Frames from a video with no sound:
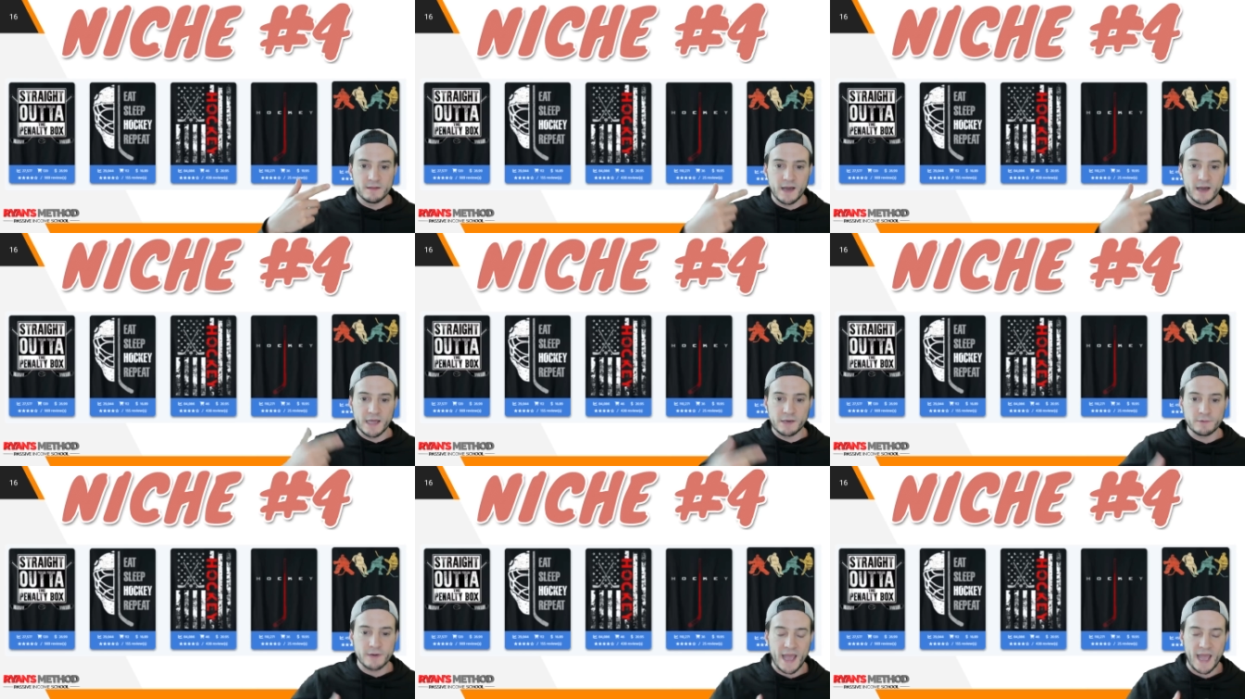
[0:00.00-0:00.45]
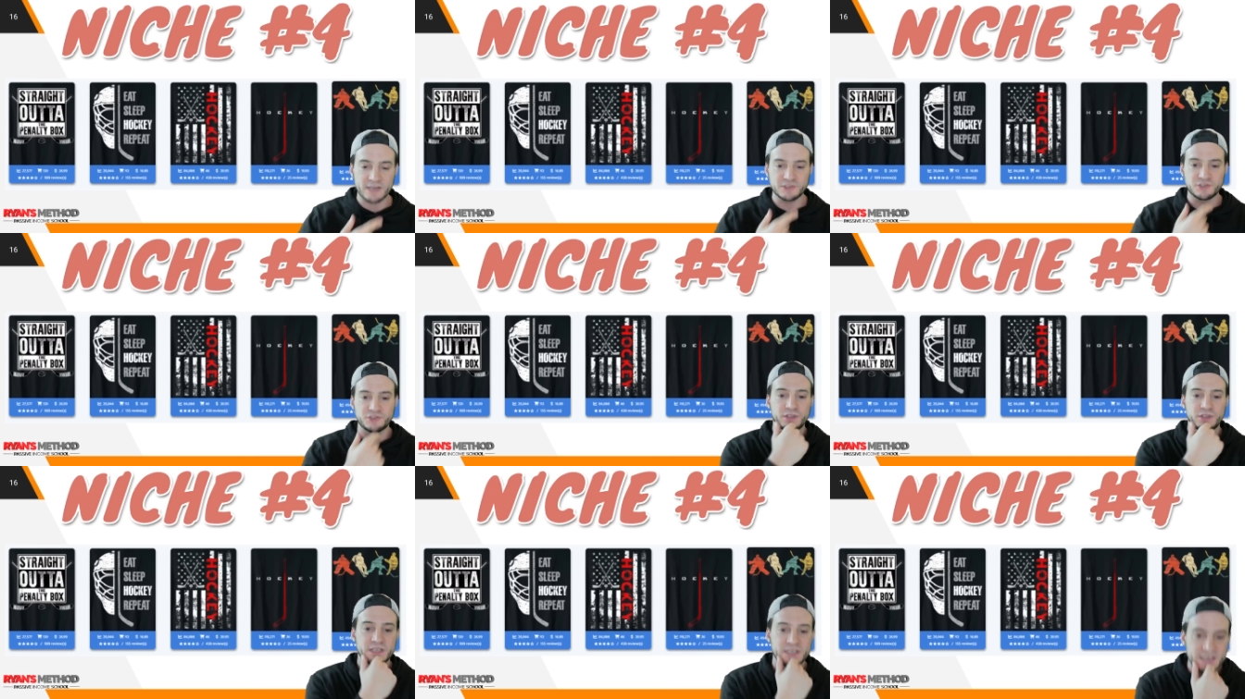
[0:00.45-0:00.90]
I don't
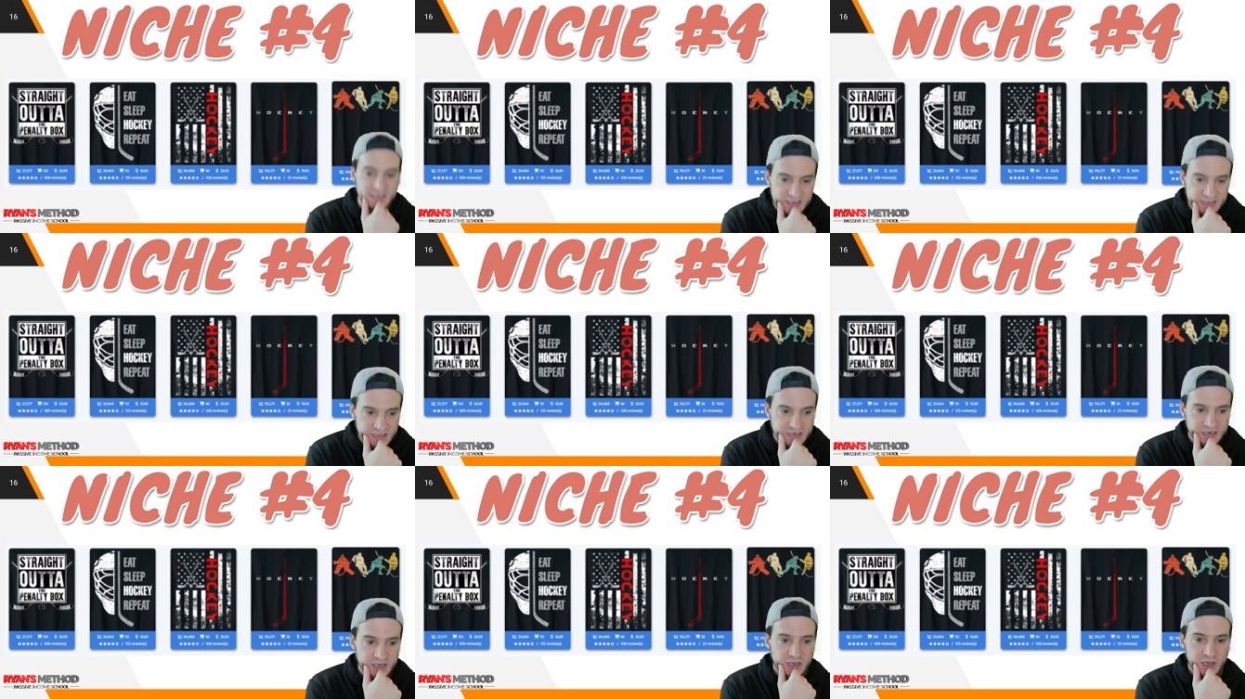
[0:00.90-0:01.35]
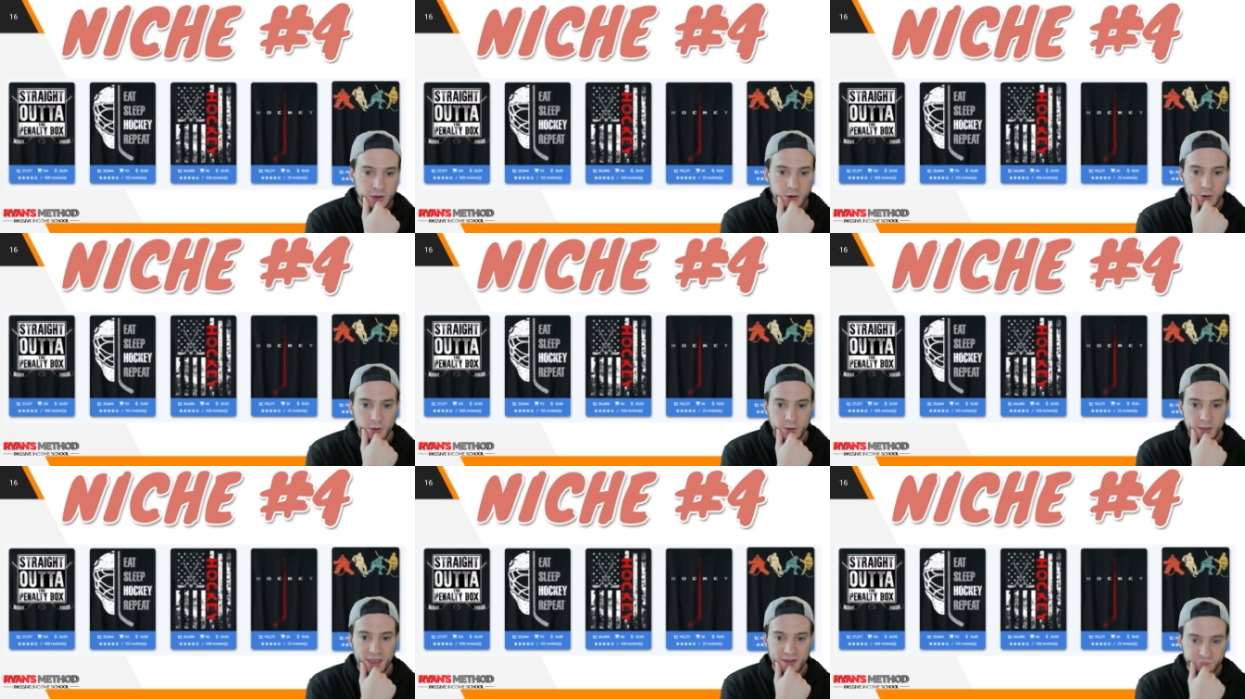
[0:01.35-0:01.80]
actually need
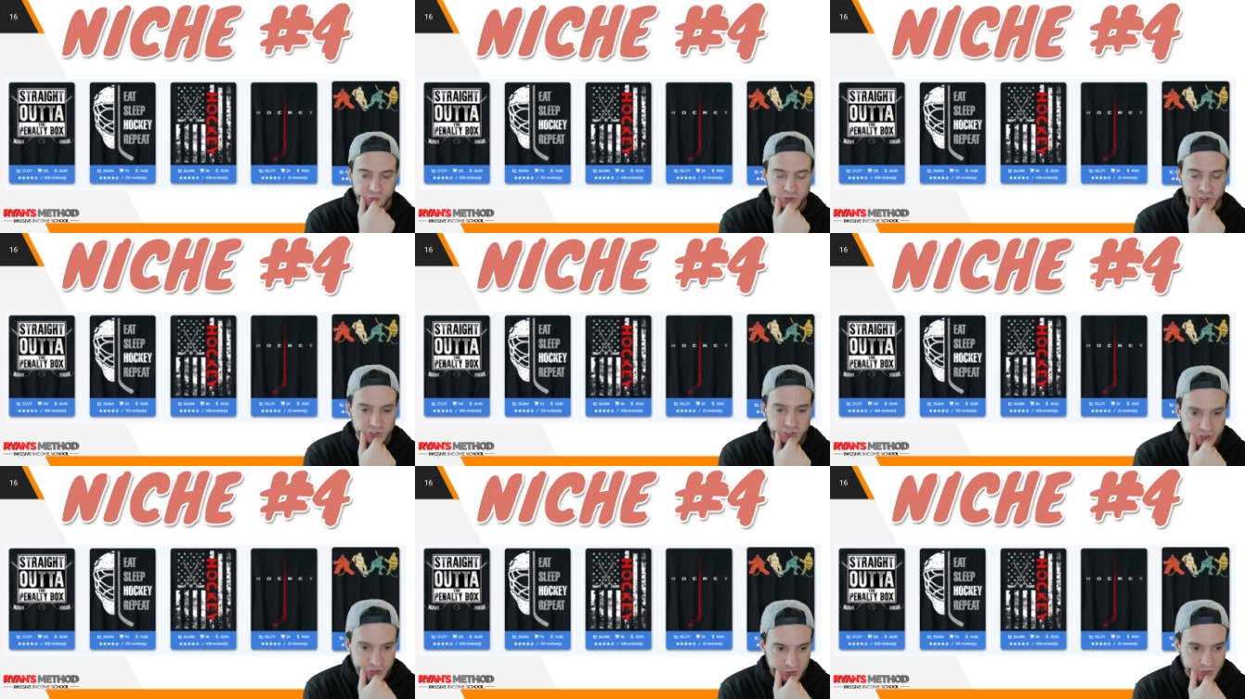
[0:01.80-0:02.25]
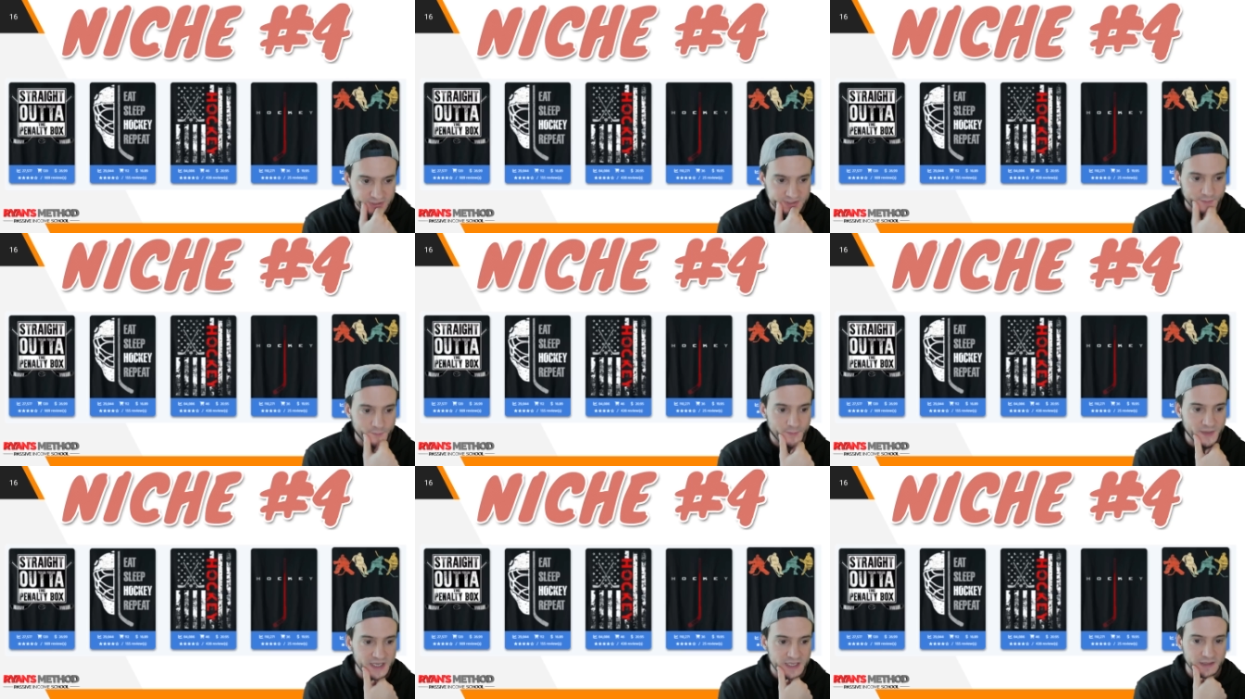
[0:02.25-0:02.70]
every shirt
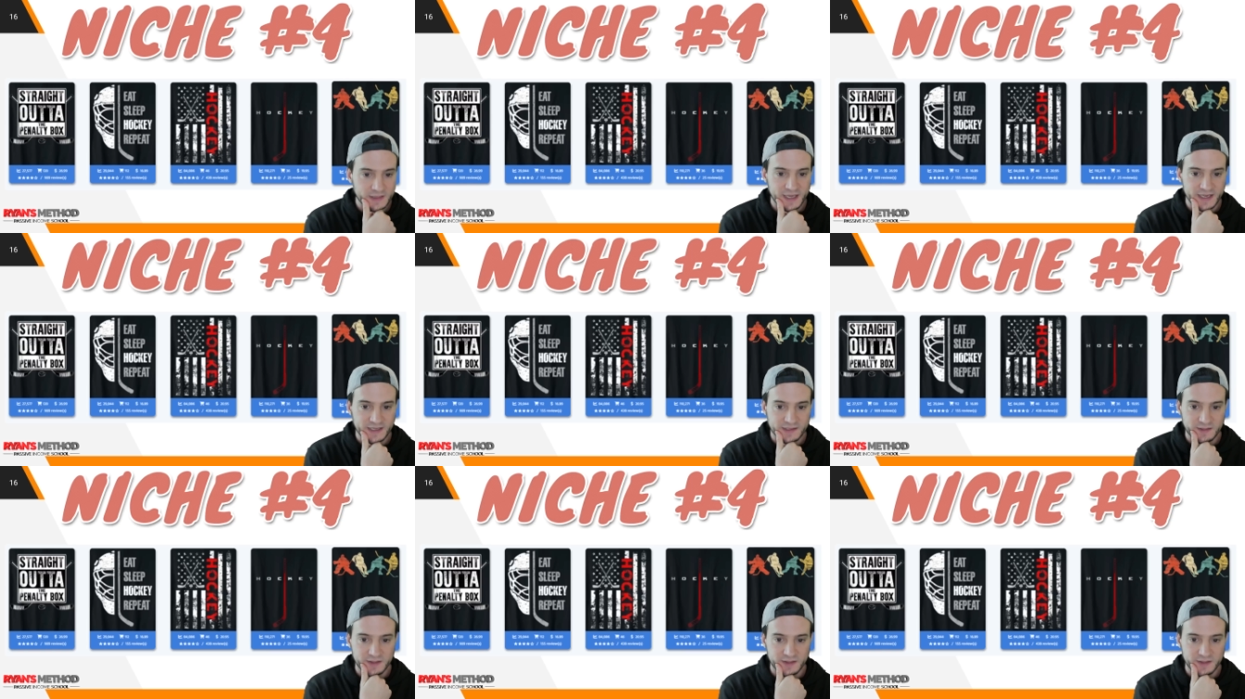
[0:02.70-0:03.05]
to be like